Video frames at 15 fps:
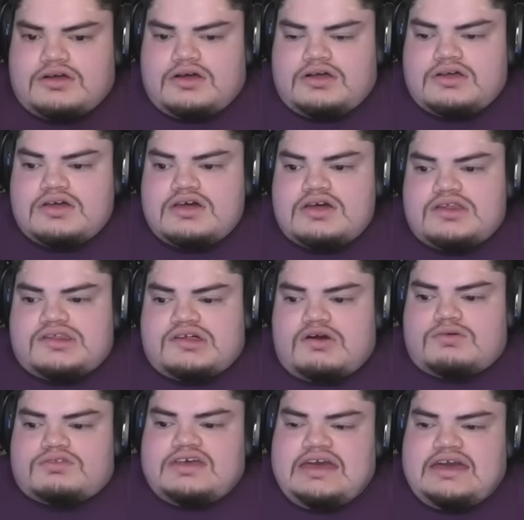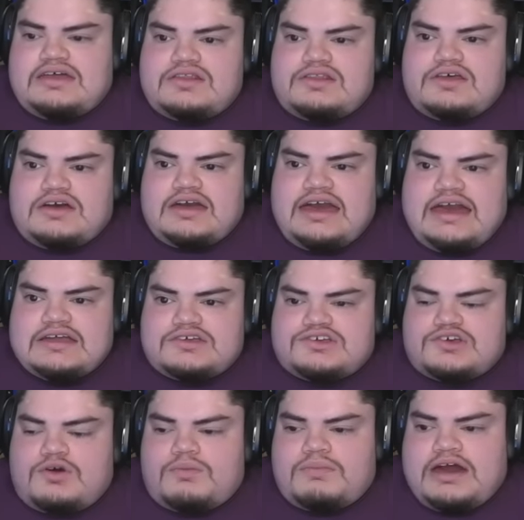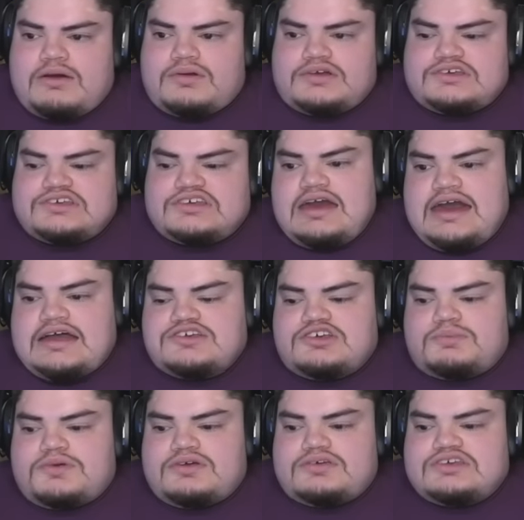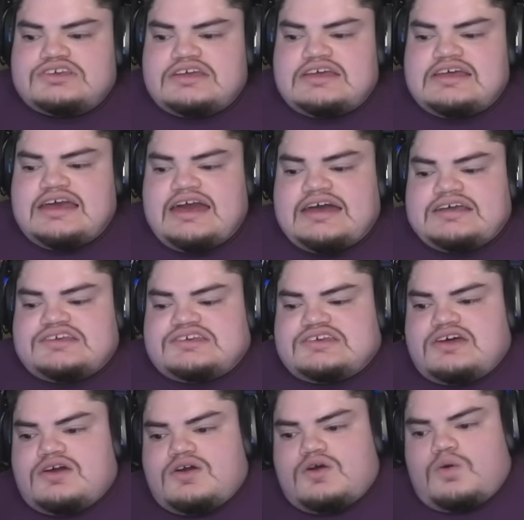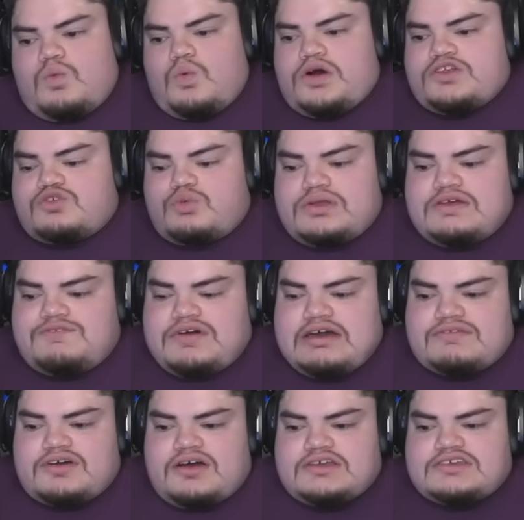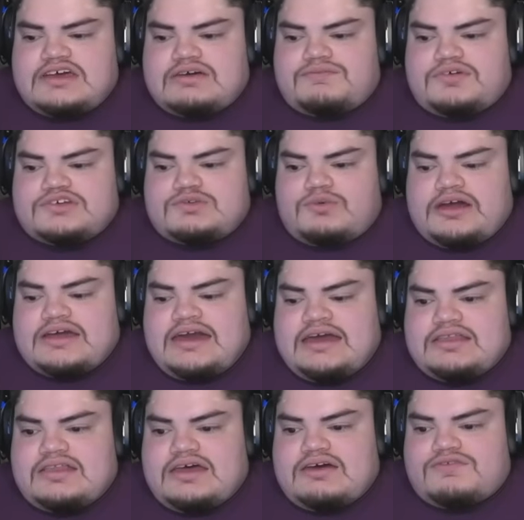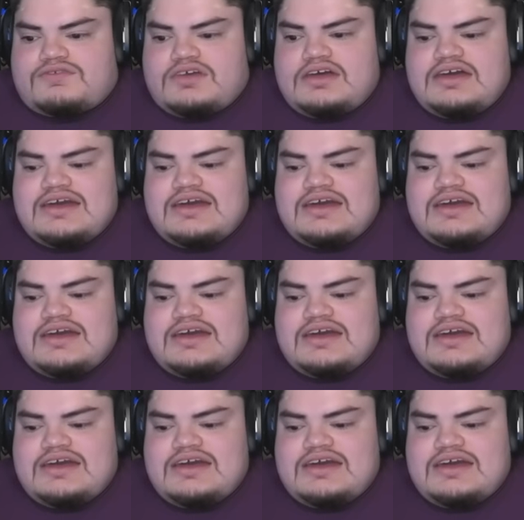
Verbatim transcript: all. So, taking a look at Joe Mauer's attributes, he has one twenty-five contact versus right and left,